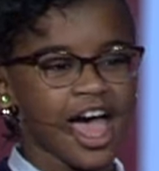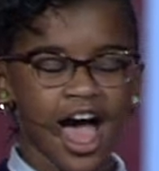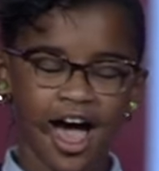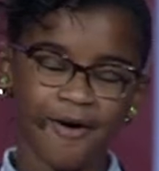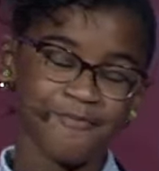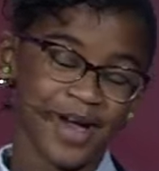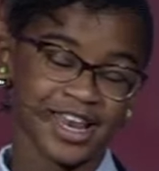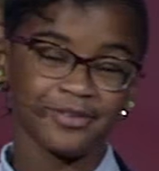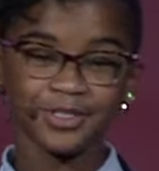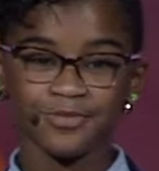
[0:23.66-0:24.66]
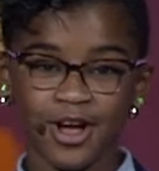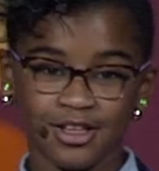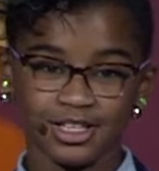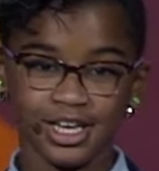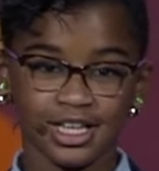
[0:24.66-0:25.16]
My name is
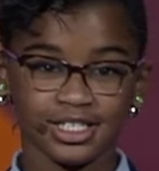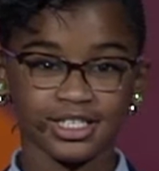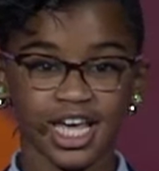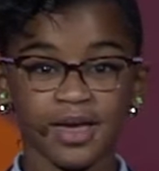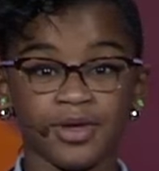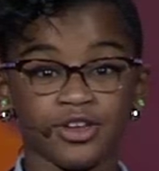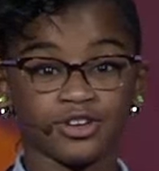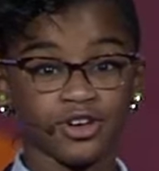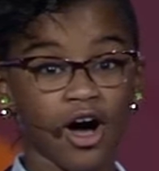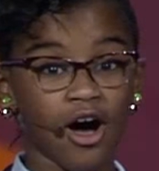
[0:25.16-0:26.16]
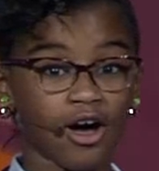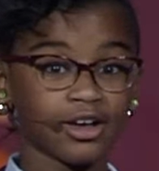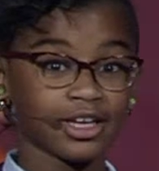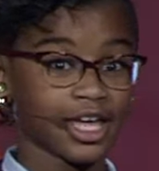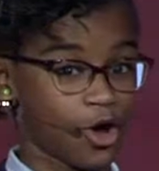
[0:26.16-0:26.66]
Marley, and today I'm here to
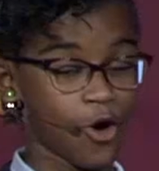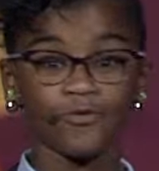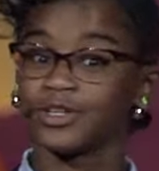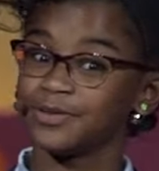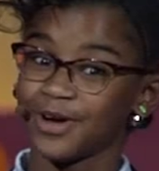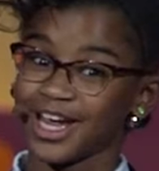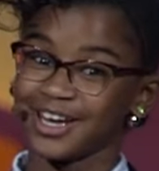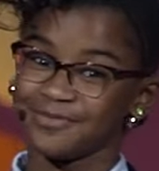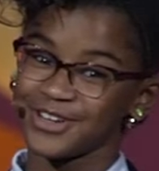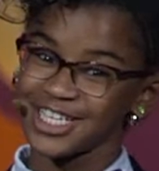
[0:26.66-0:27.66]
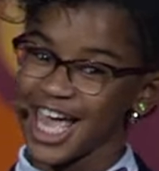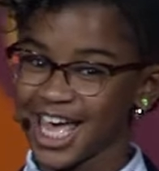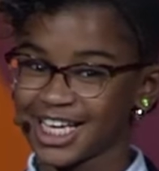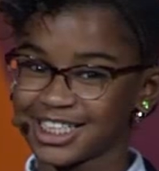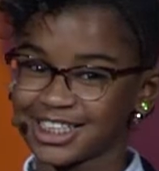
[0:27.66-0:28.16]
talk and hopefully brighten up your day.
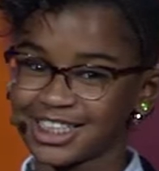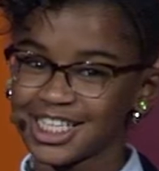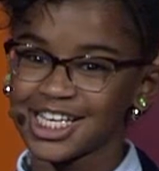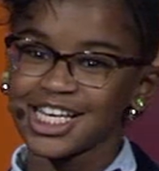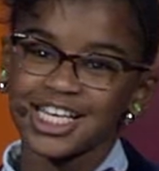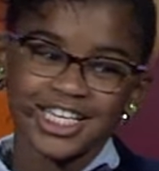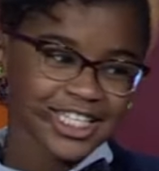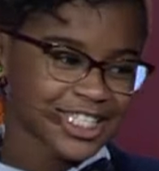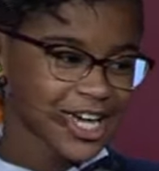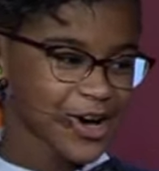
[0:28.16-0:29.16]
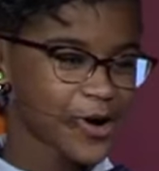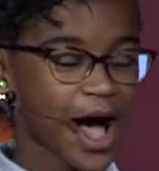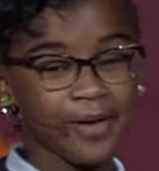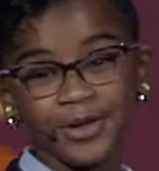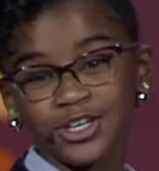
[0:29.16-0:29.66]
So
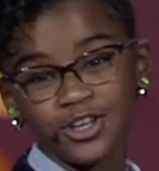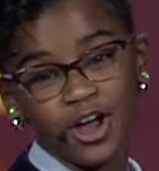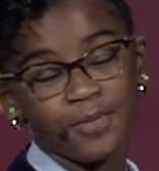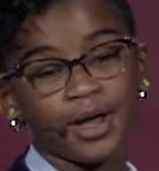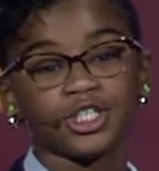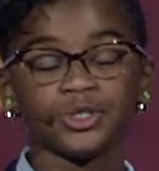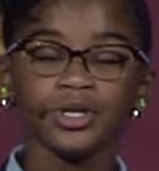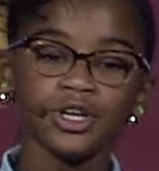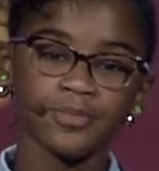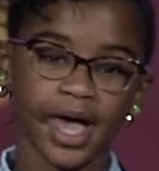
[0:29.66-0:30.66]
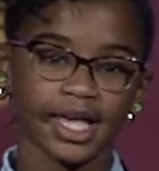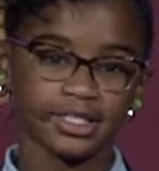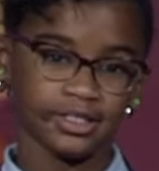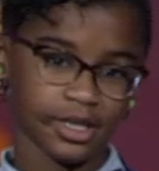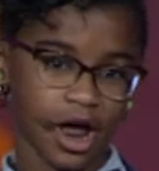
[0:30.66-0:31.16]
I'm here to talk about doing your
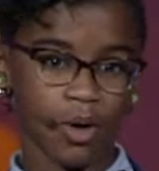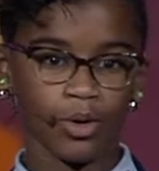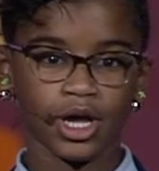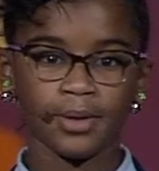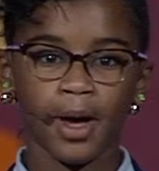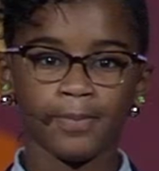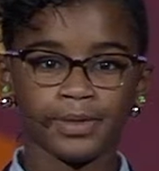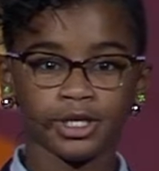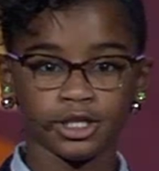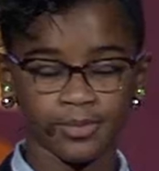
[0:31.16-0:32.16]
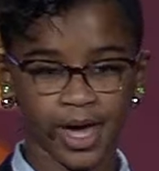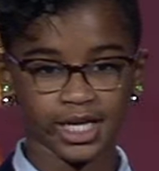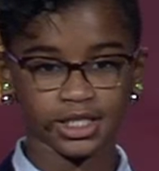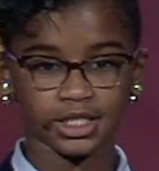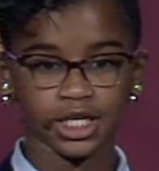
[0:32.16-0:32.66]
best and not worrying about being the
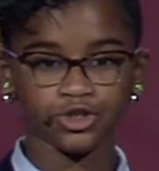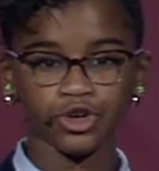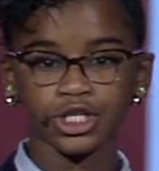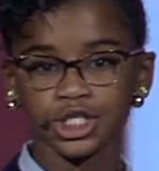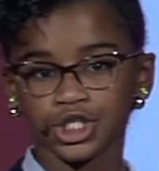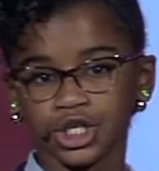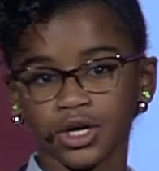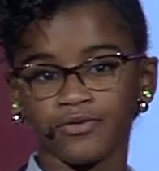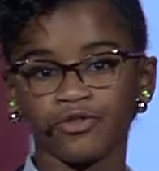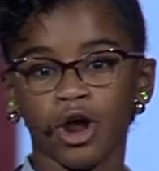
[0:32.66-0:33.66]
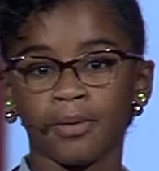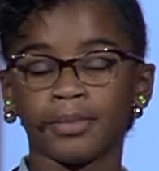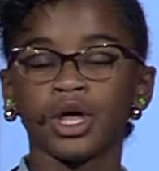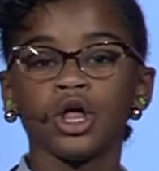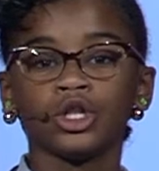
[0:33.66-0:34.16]
best, and transitioning
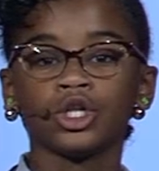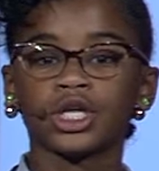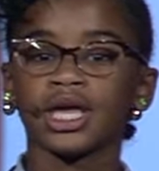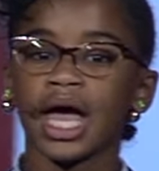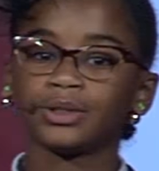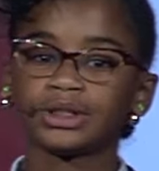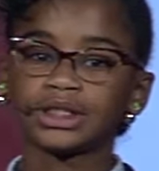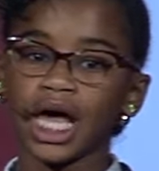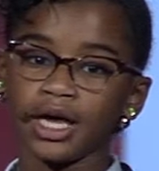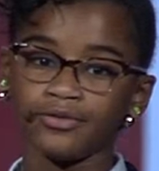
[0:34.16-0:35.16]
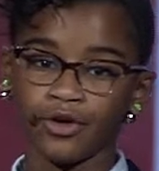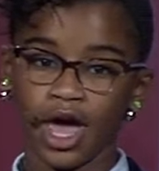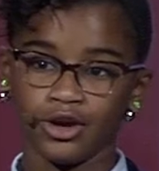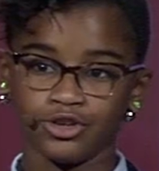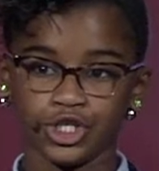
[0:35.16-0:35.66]
from looking outside for
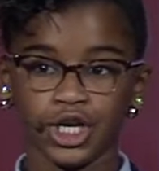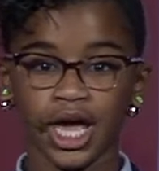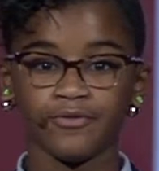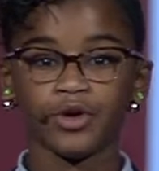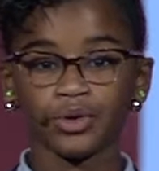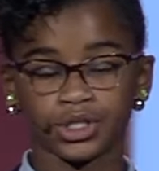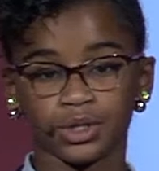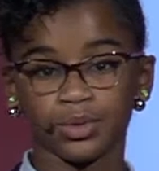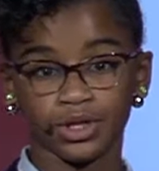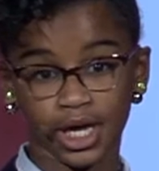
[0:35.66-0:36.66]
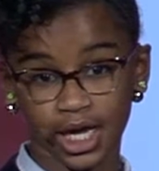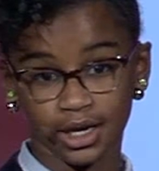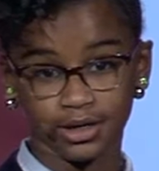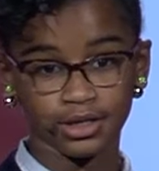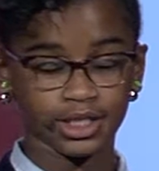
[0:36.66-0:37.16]
energy and focusing
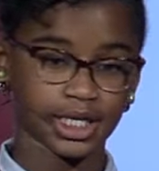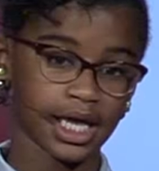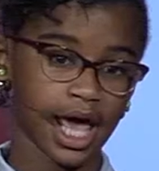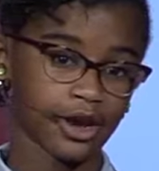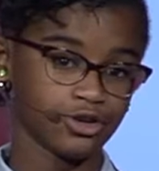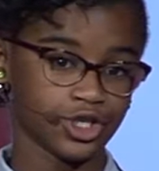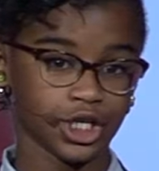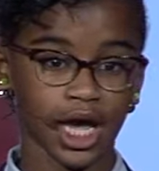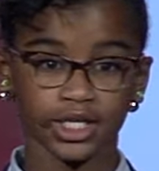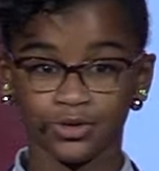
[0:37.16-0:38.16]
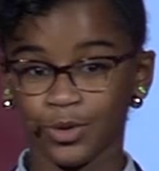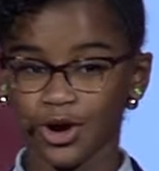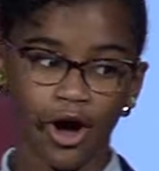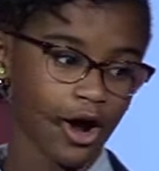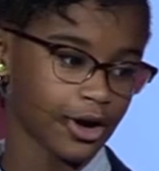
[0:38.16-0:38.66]
within to gain energy and to
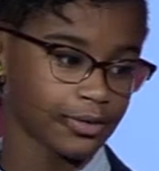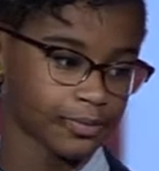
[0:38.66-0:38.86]
work hard.